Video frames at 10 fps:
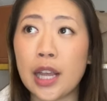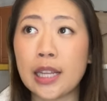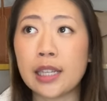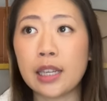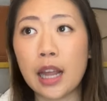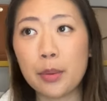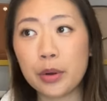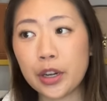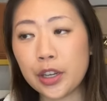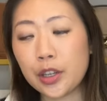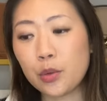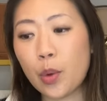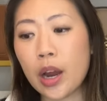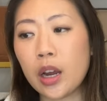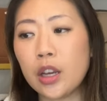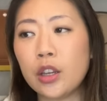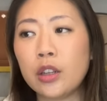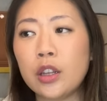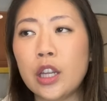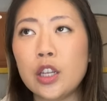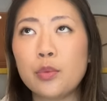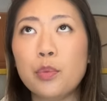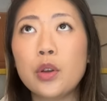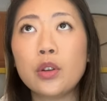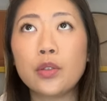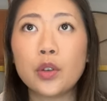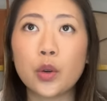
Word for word: and celebrities wearing these beautiful,